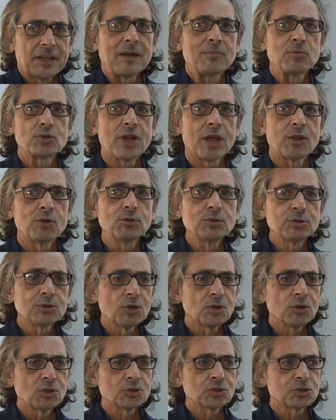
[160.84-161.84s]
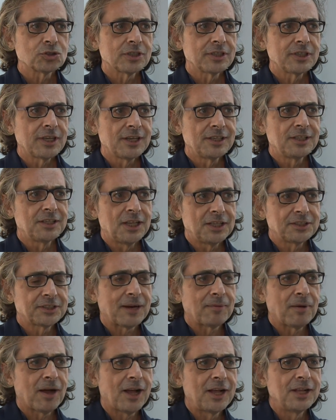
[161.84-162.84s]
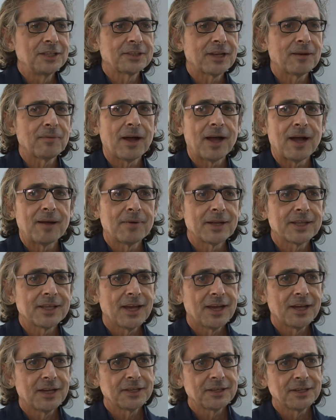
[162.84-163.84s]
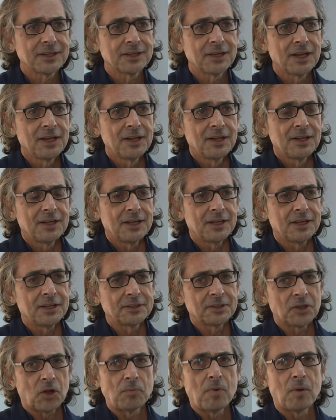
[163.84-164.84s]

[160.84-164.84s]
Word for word: think the year was 1985, and by then we were grown-ups.